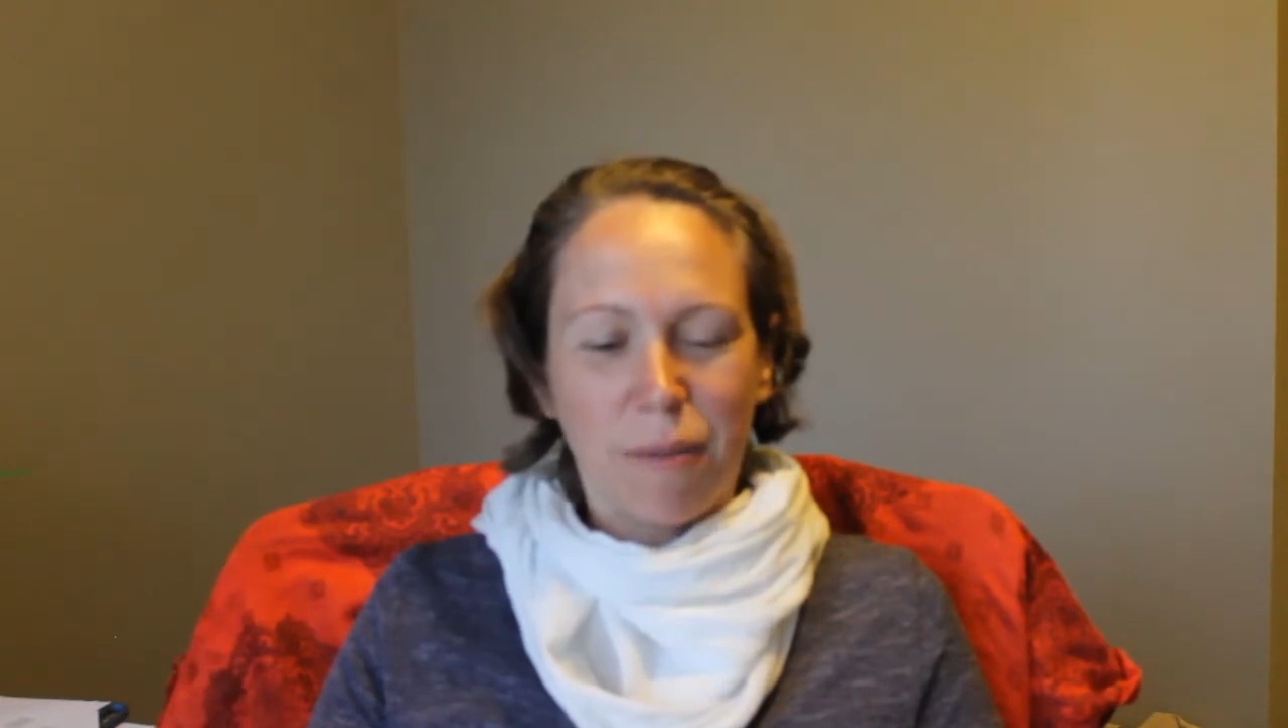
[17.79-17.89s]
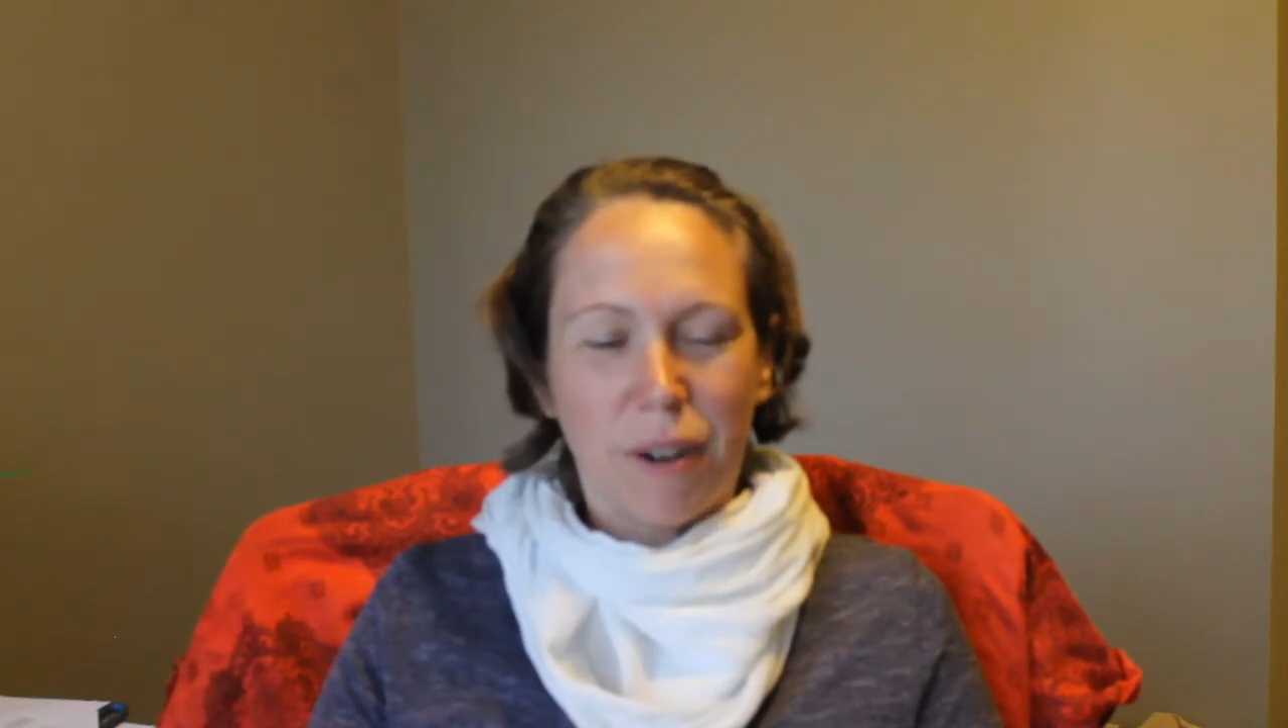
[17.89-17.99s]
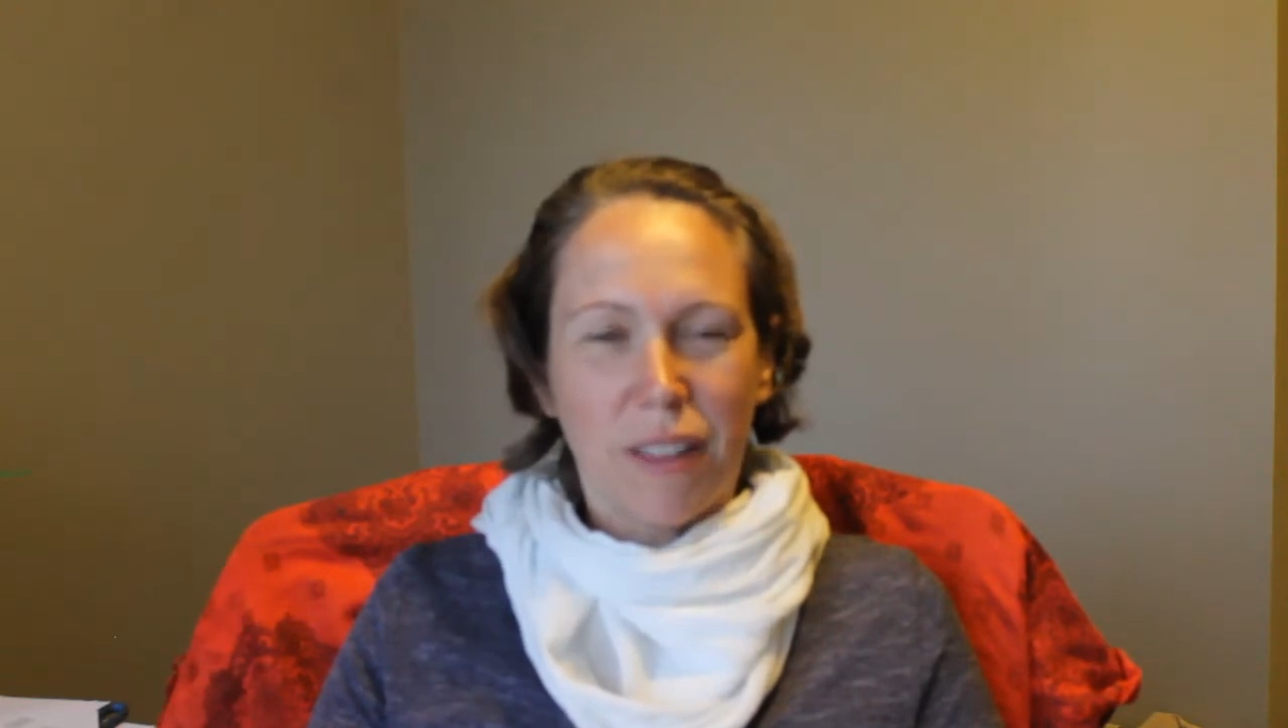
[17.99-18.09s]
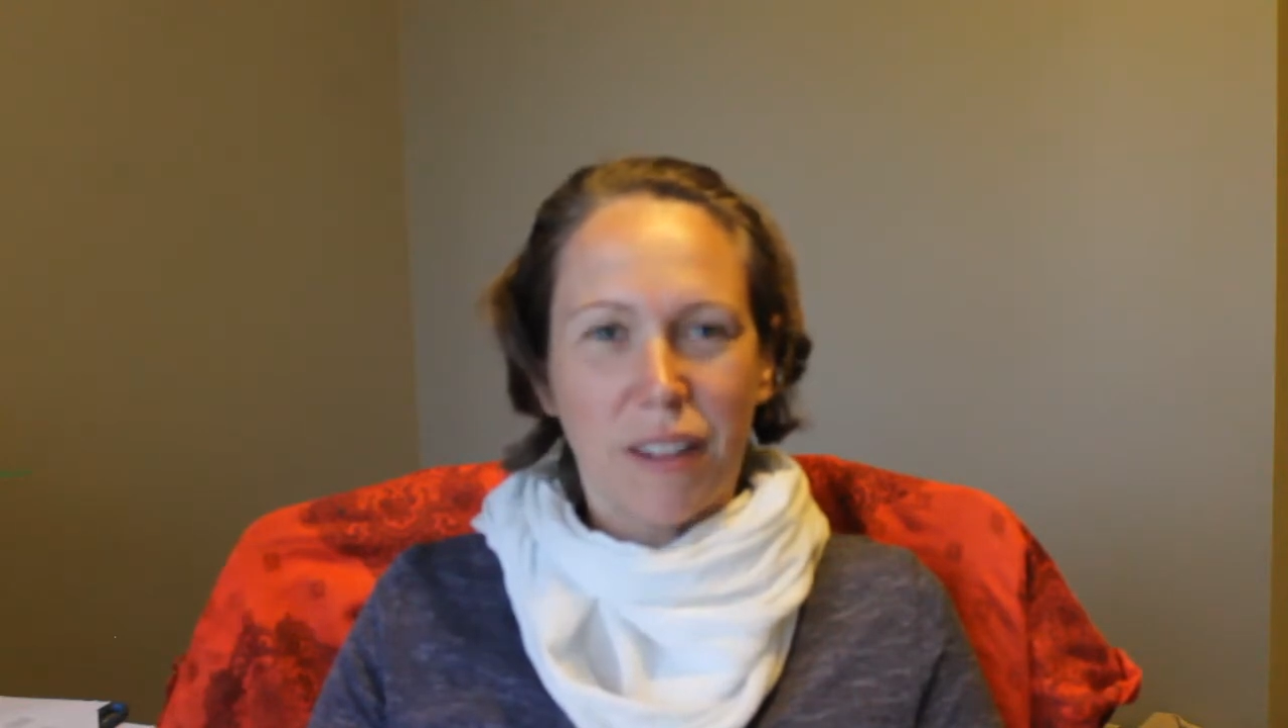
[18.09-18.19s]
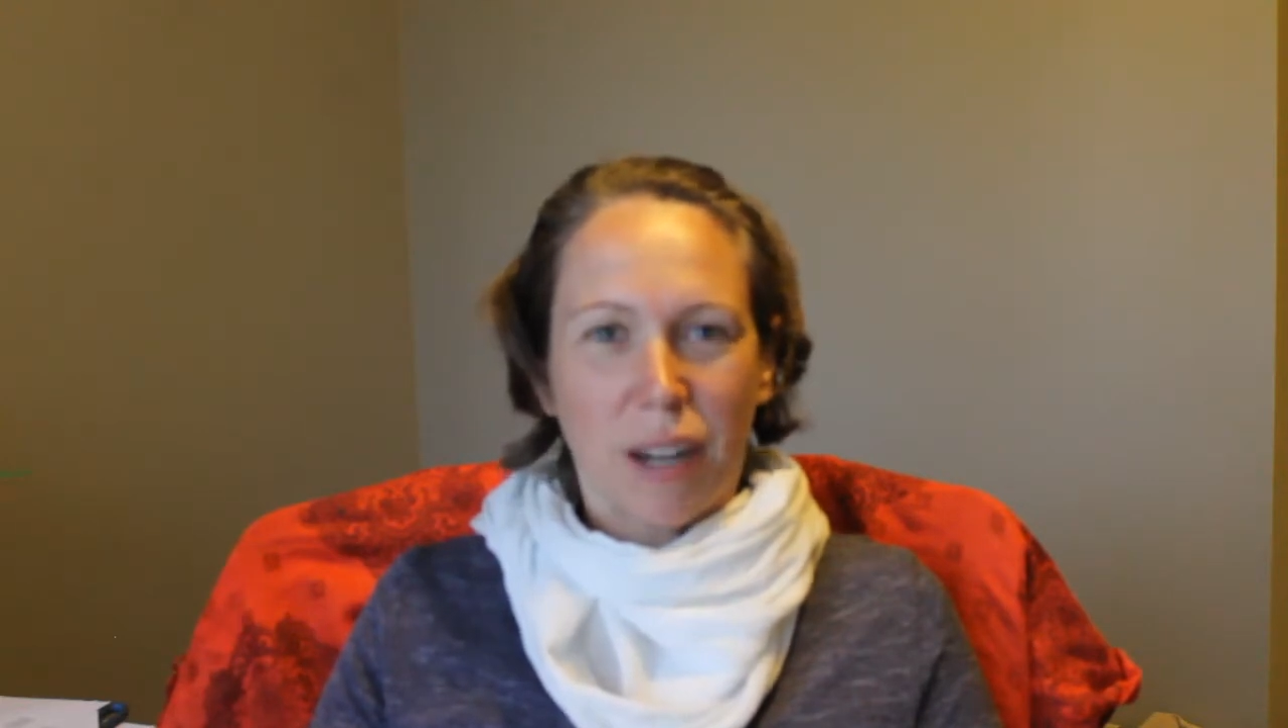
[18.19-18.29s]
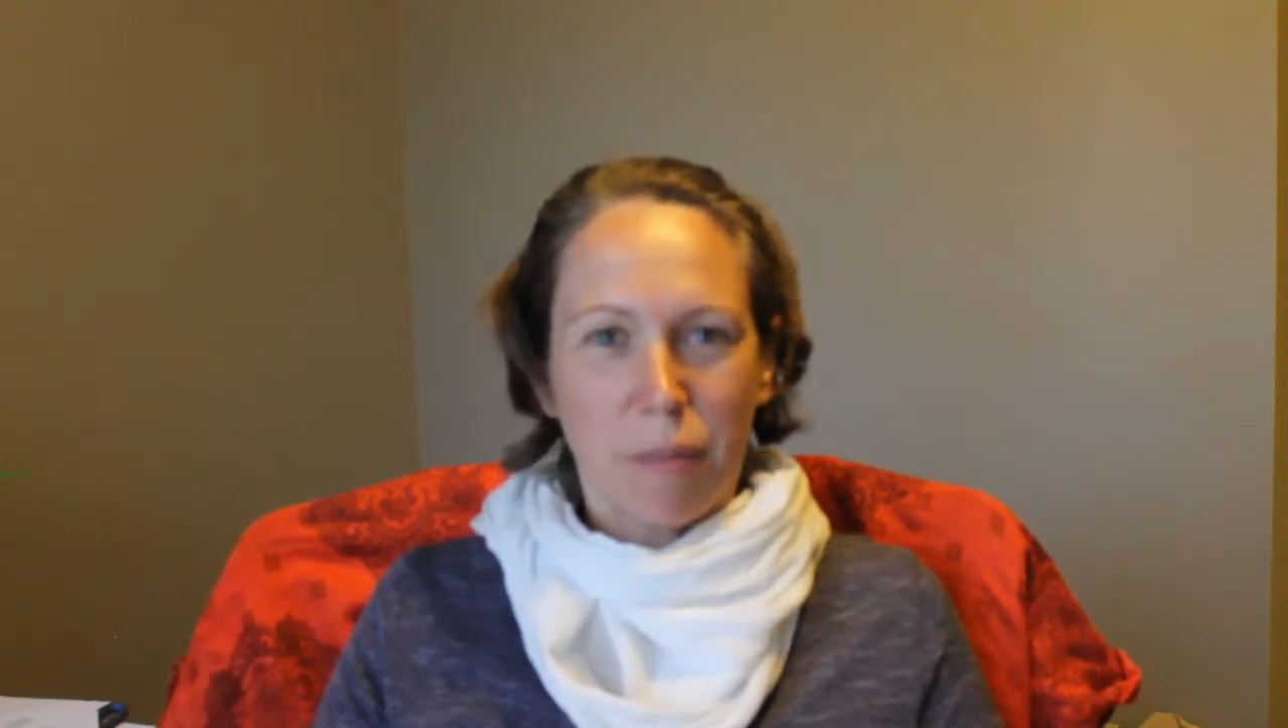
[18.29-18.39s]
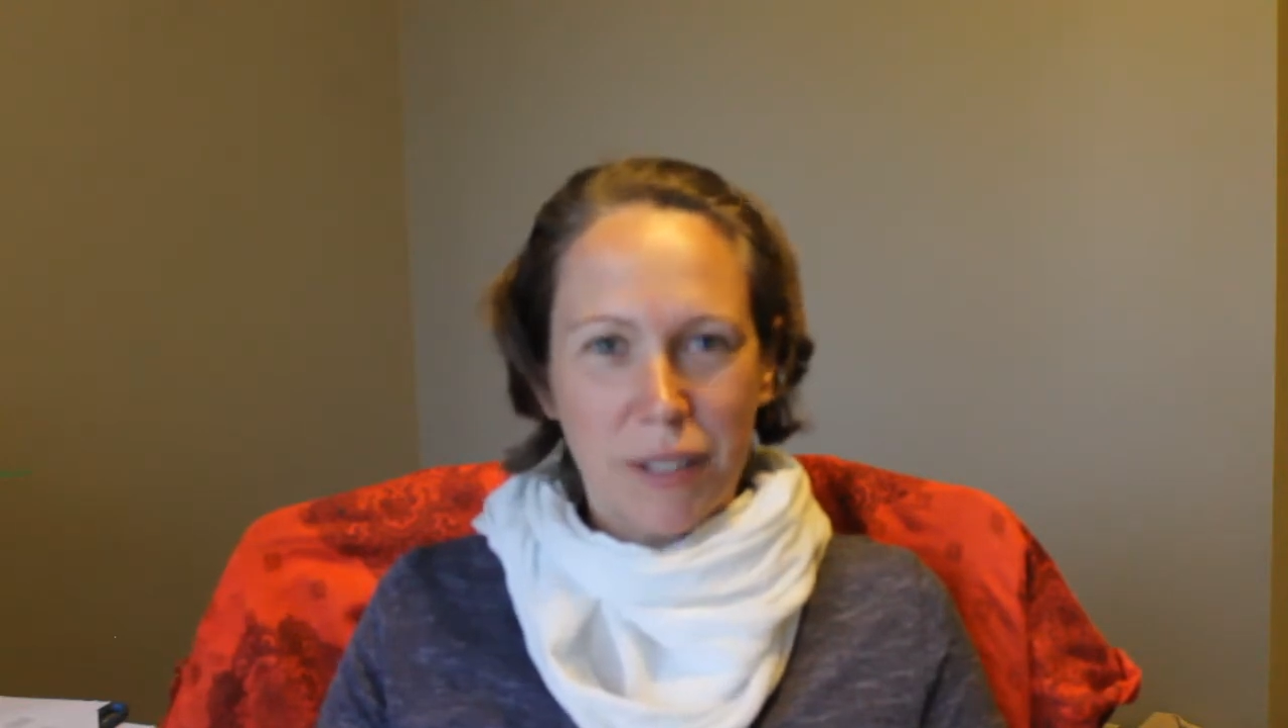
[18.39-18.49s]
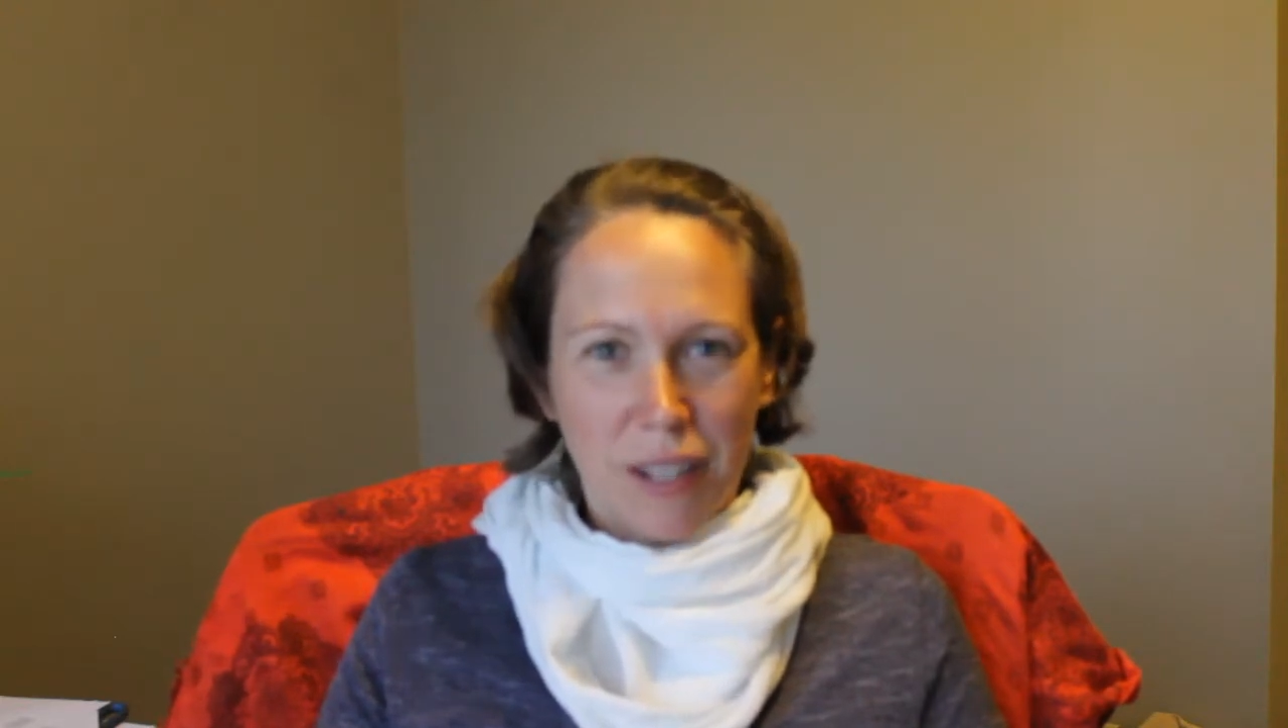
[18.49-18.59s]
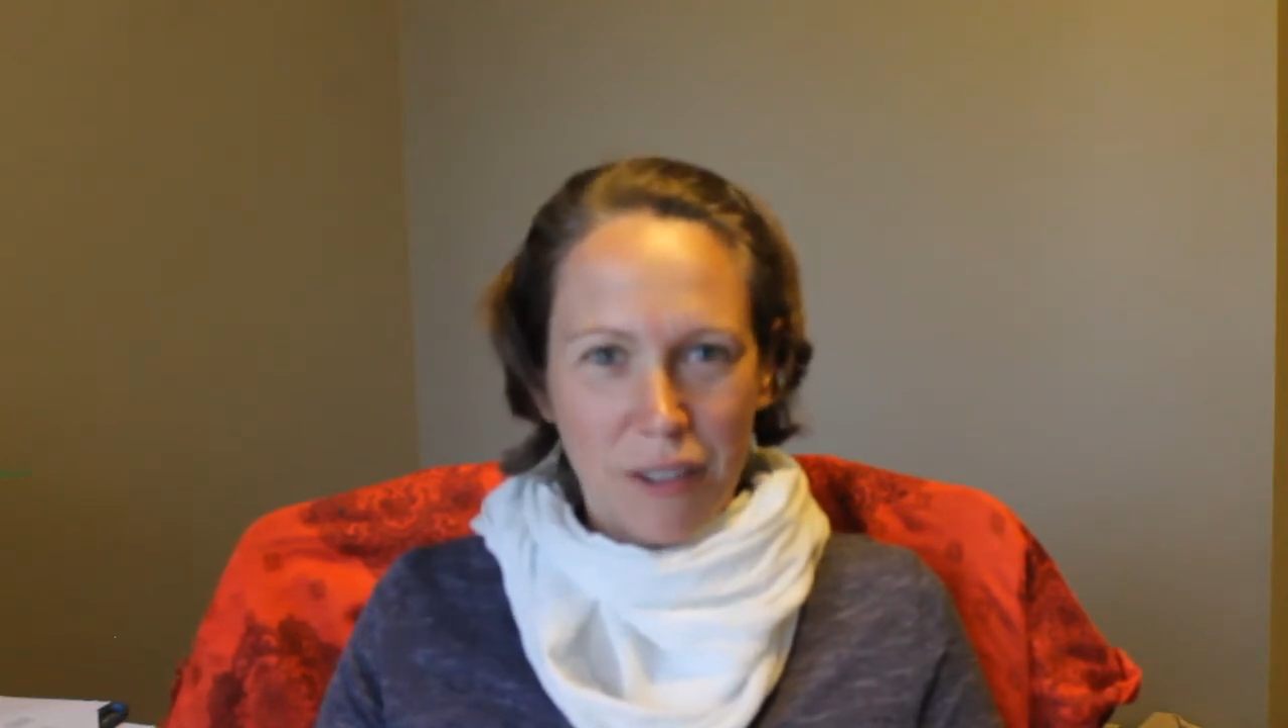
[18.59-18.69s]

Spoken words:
with 10%